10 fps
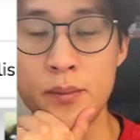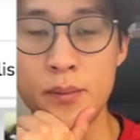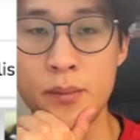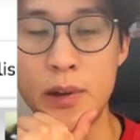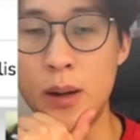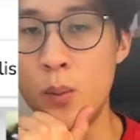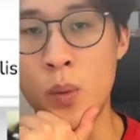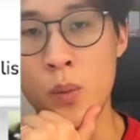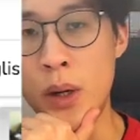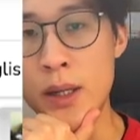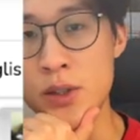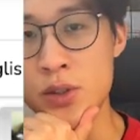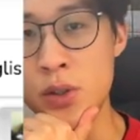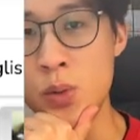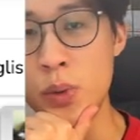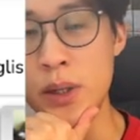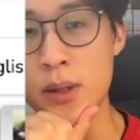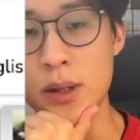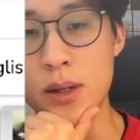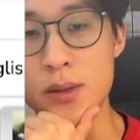Yeah, white is just too weak on
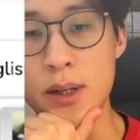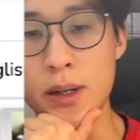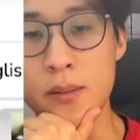the outside.